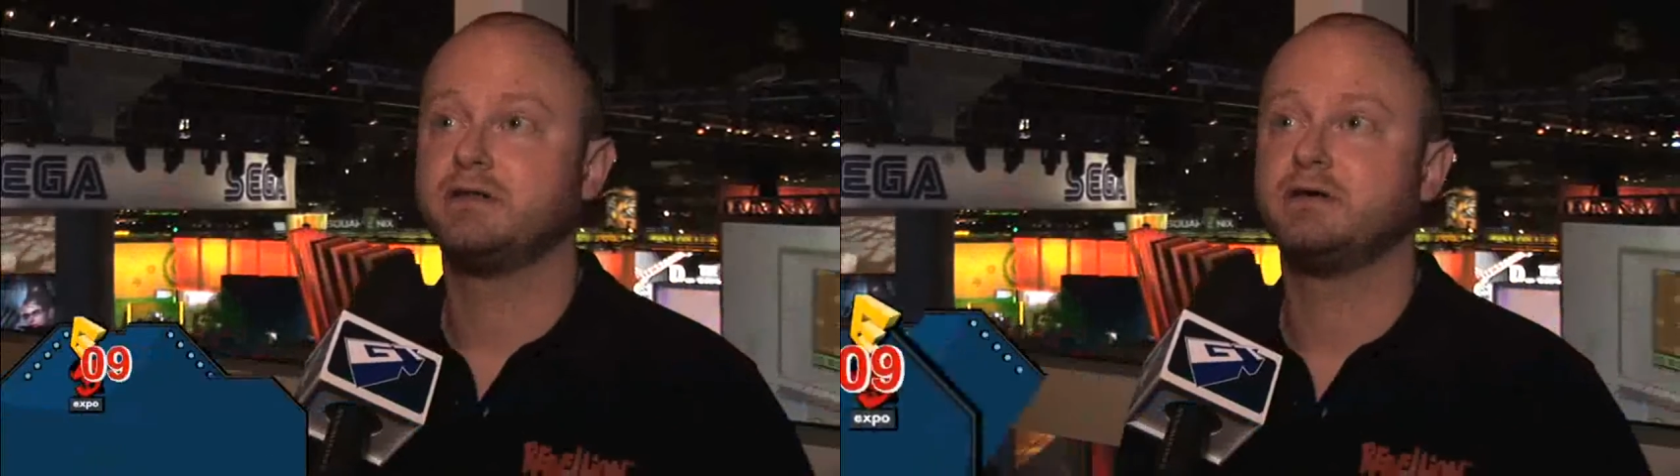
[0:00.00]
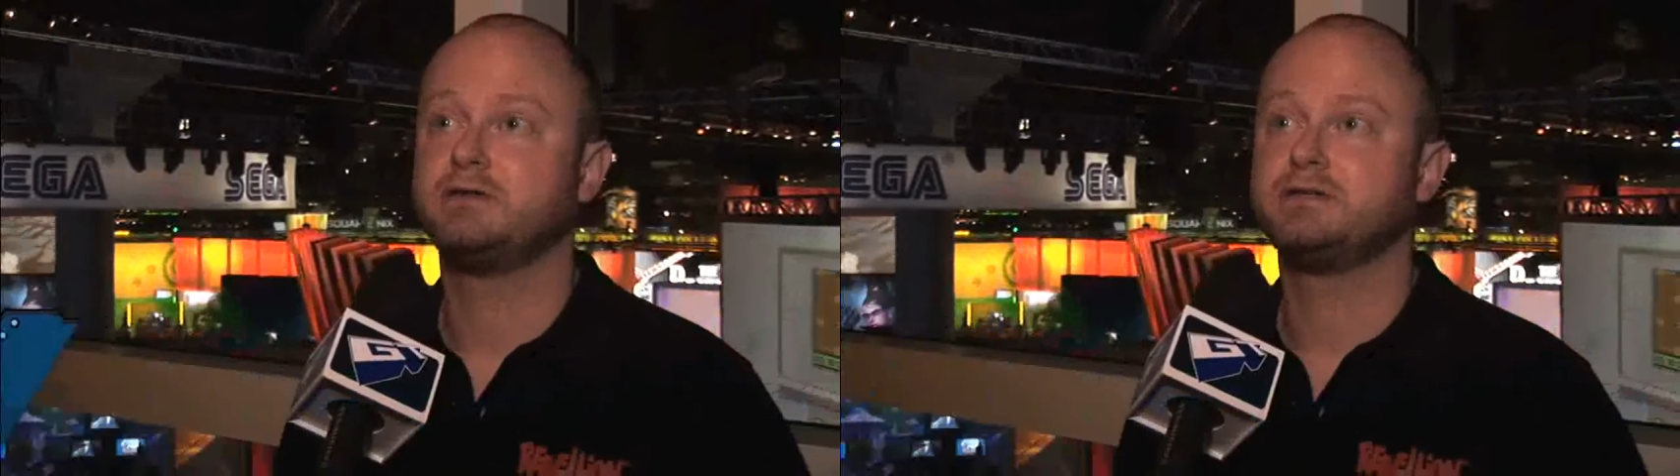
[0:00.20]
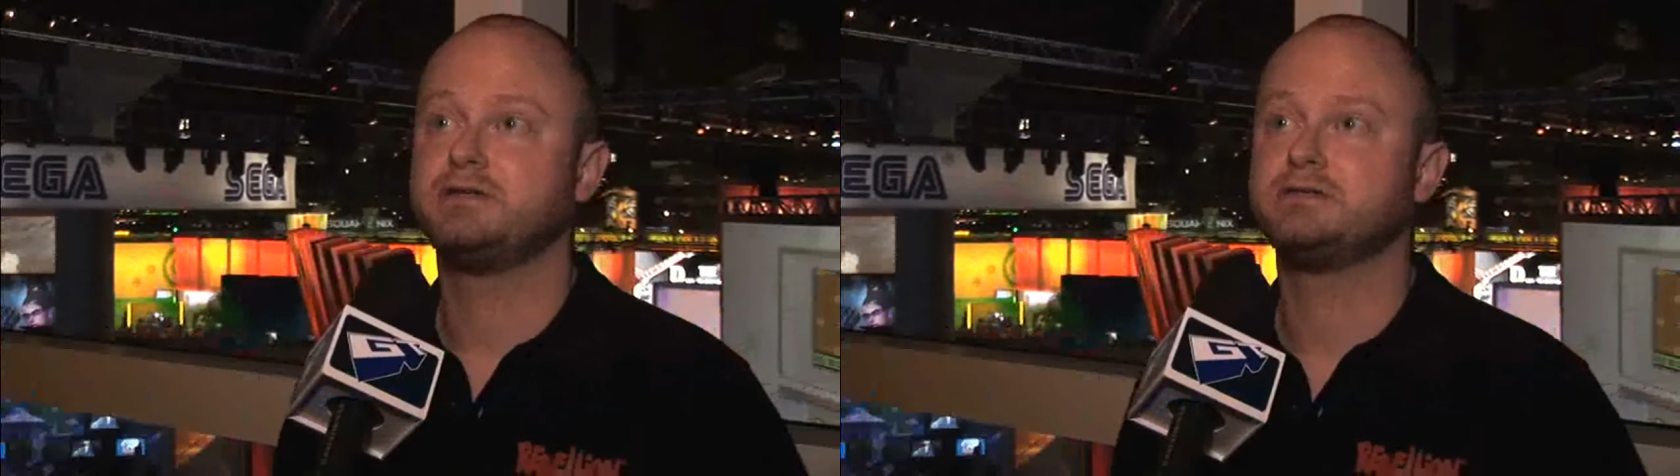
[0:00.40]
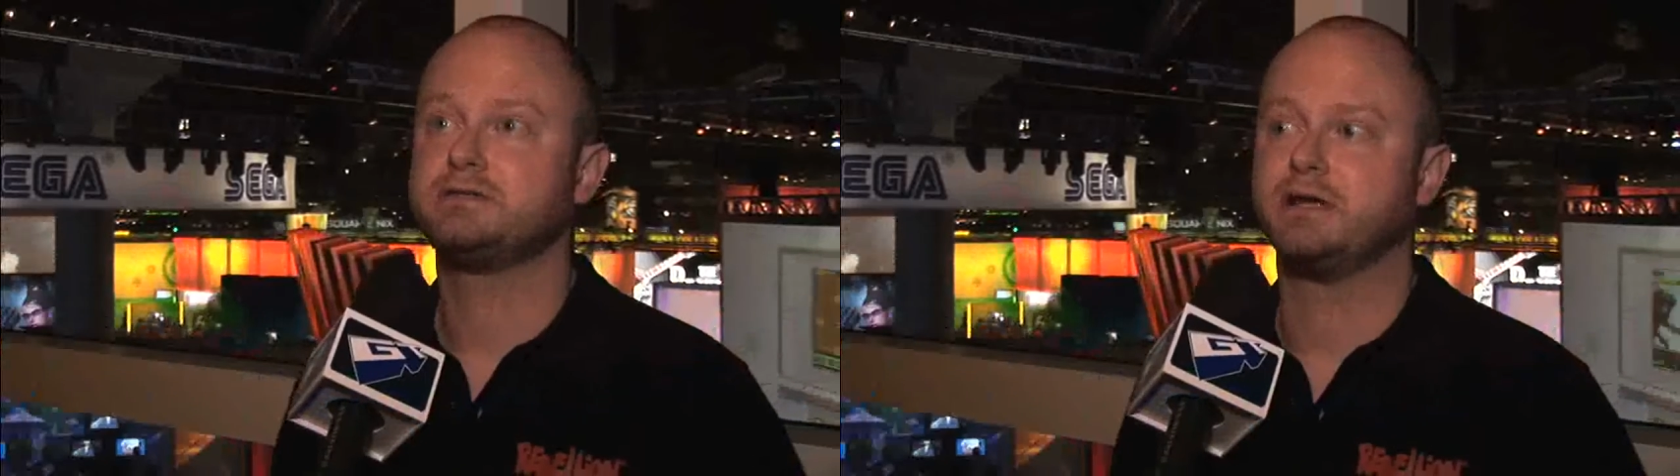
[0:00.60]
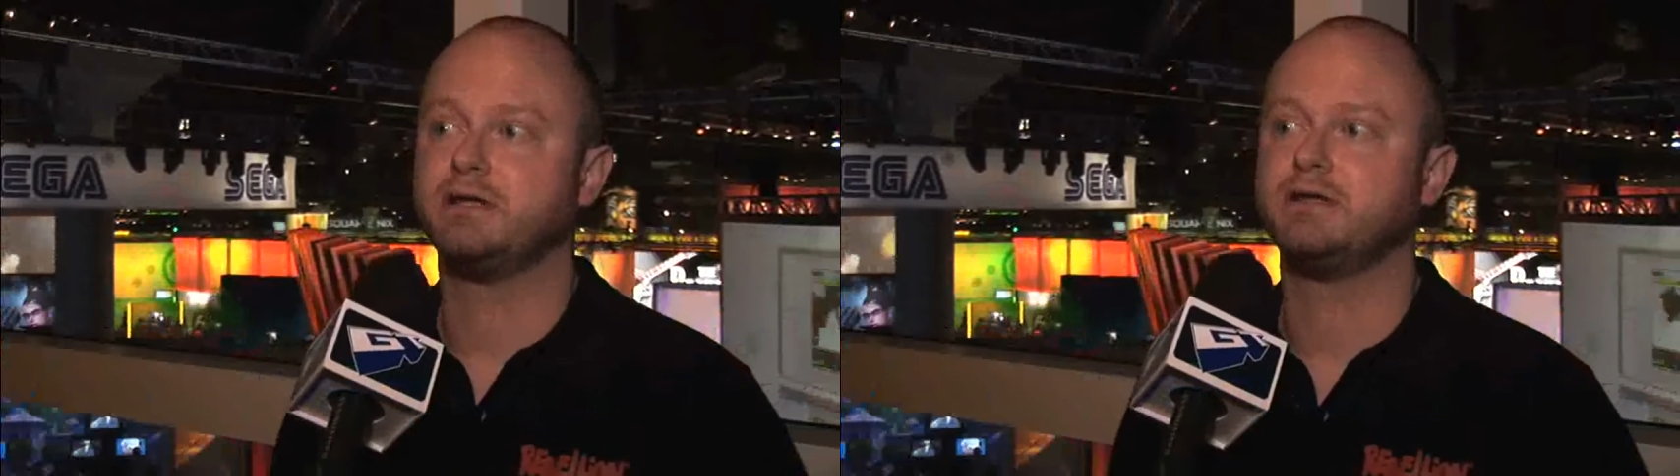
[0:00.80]
the
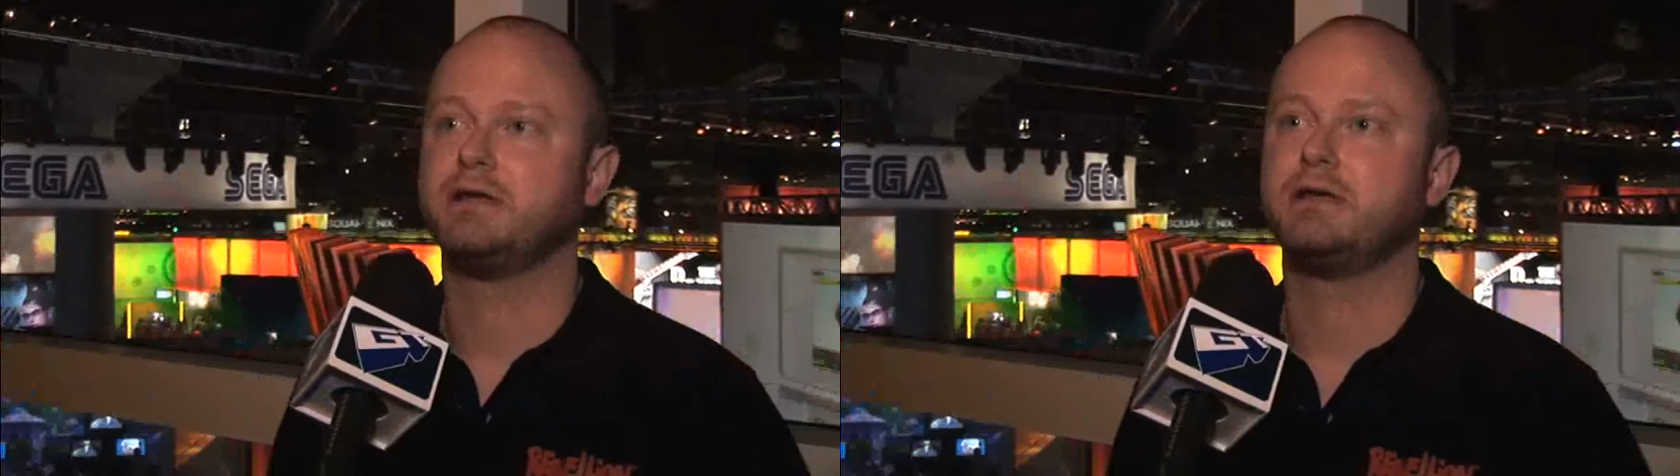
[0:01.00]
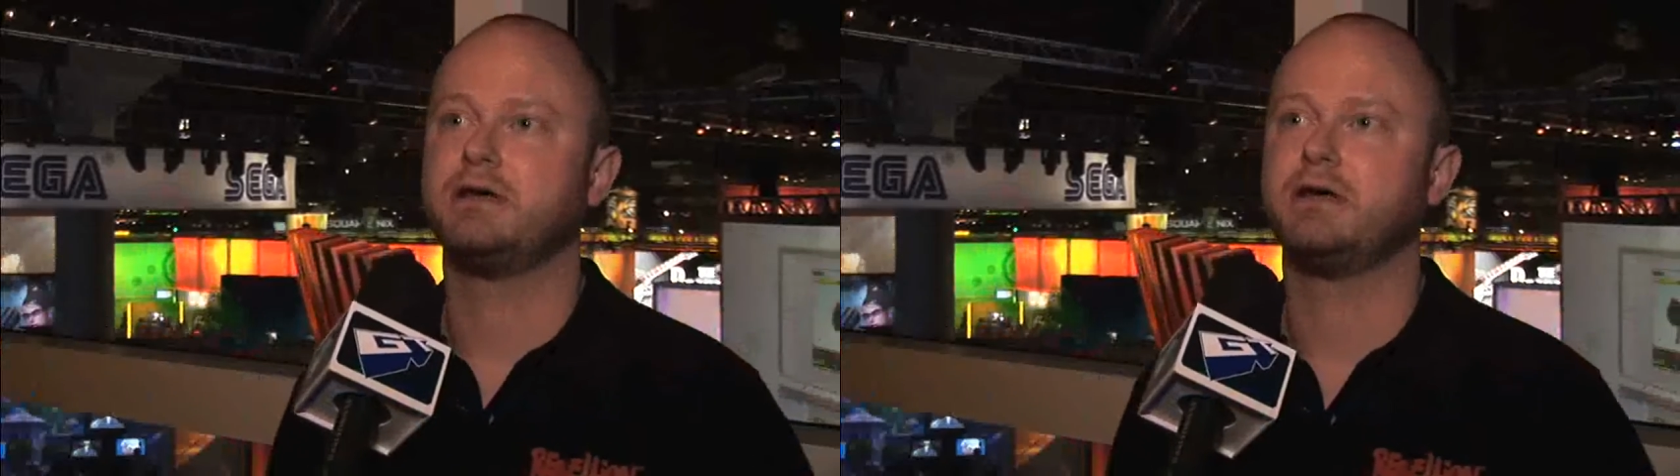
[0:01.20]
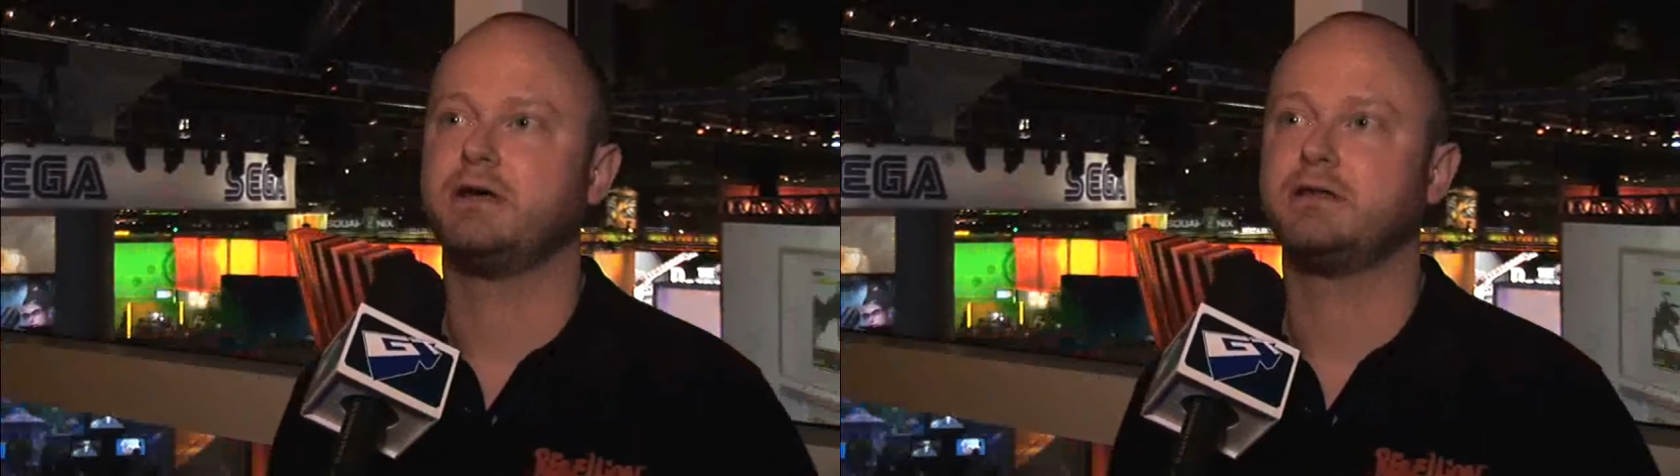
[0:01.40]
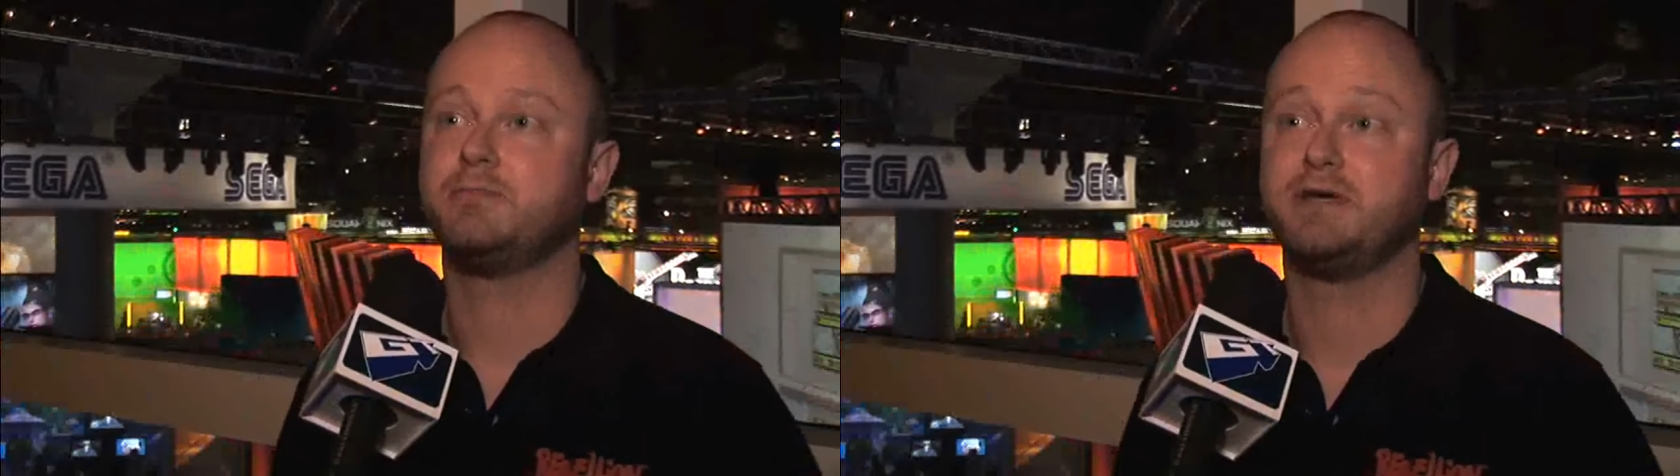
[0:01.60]
90s and the